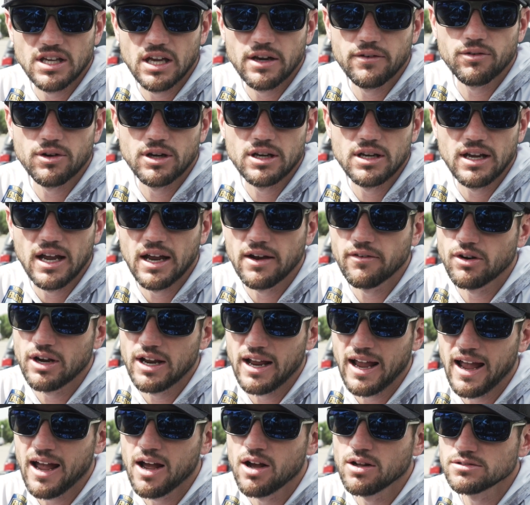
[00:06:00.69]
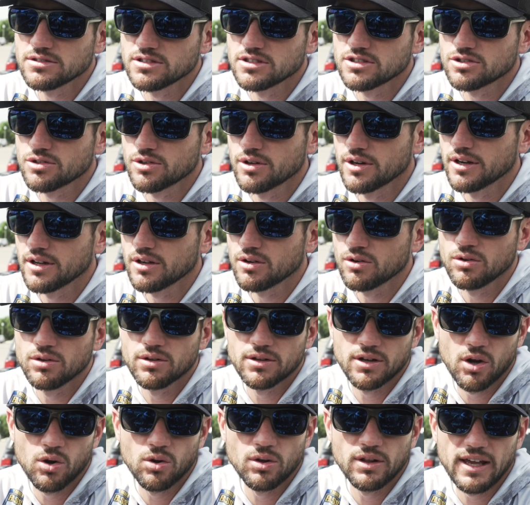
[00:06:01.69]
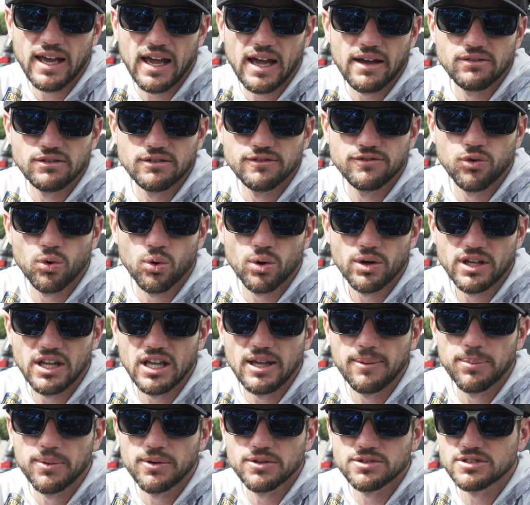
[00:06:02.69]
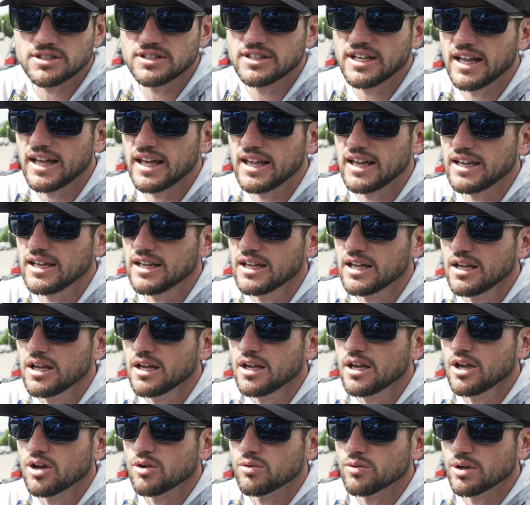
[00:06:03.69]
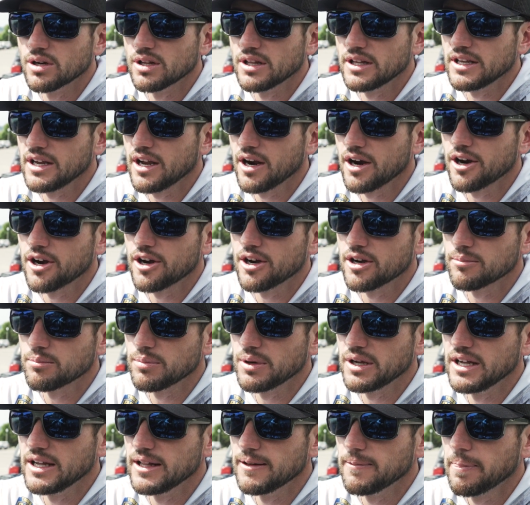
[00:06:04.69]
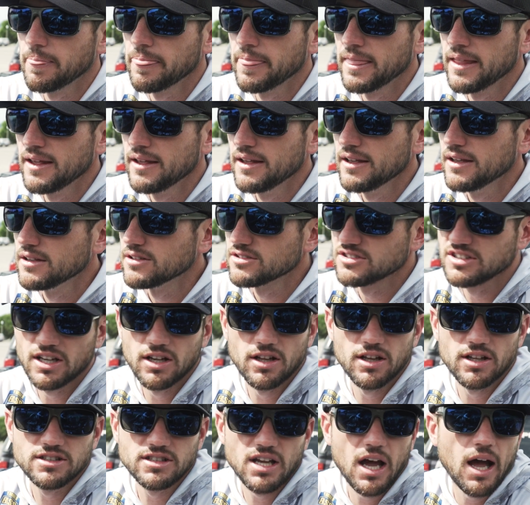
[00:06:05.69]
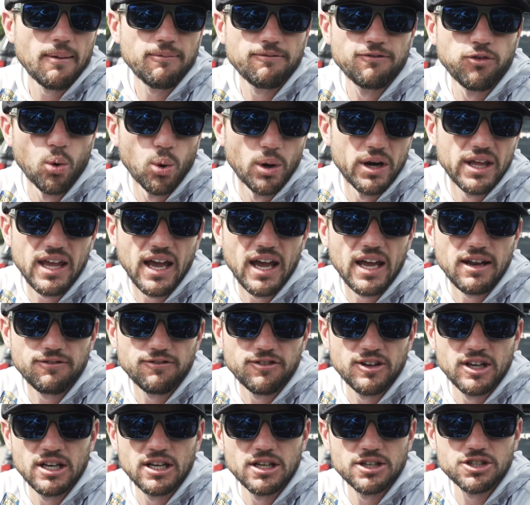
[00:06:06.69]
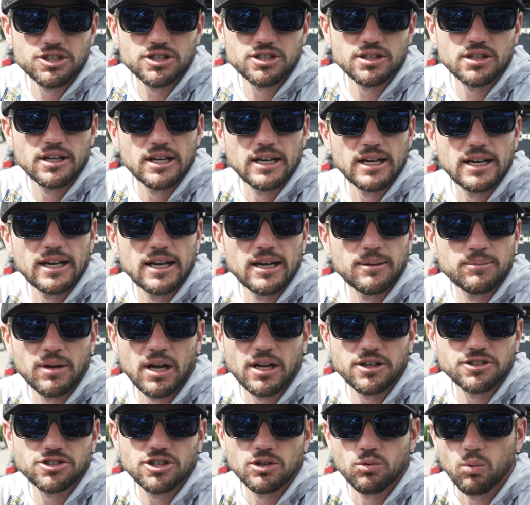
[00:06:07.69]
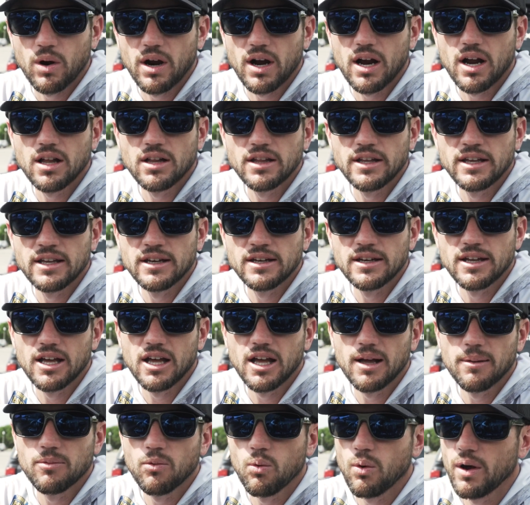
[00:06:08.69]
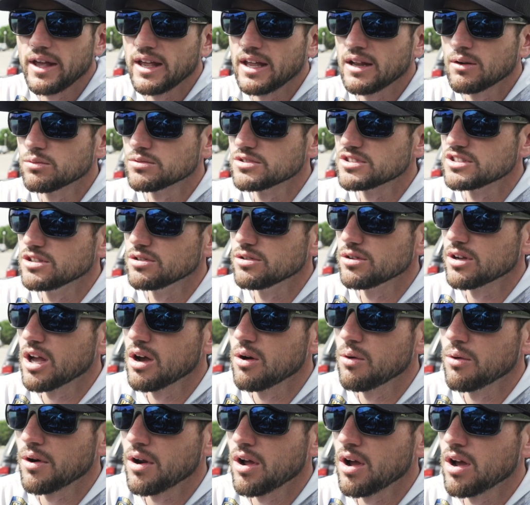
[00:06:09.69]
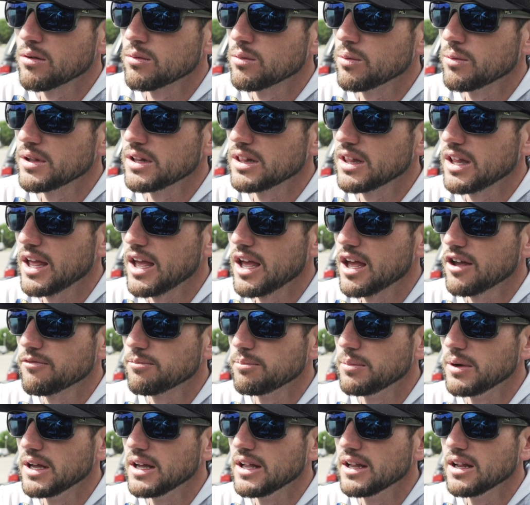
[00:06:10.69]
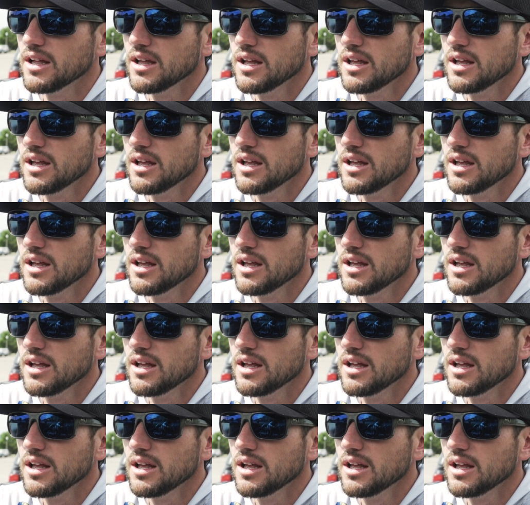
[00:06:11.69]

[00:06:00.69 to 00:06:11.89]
every ounce is critical, and only having 4 keepers today really hurt. But still a top 48 finish. I'm not sure where I'll end up. The weigh-in was still going on when we left, but